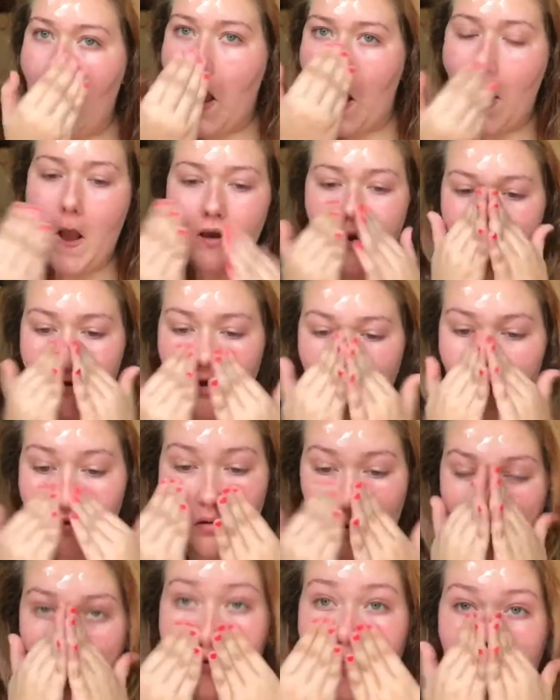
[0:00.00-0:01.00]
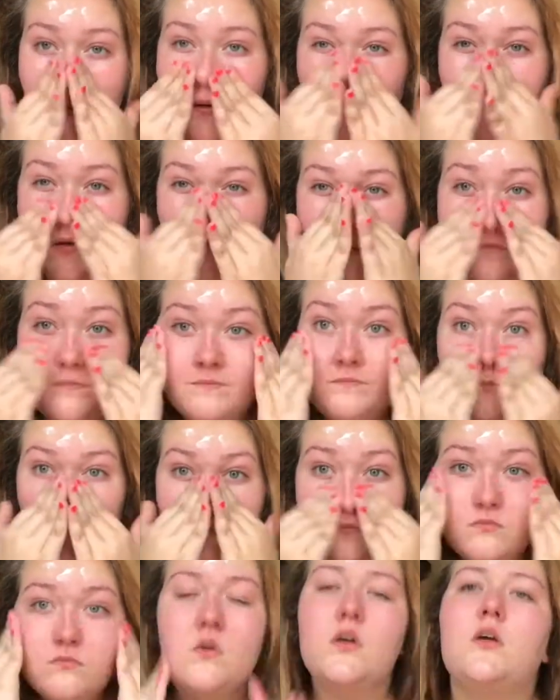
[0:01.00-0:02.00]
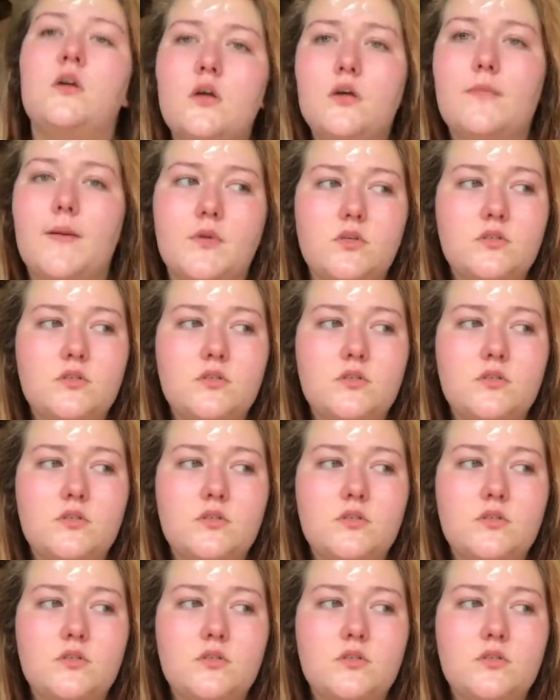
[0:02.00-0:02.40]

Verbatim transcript: I've really been loving this,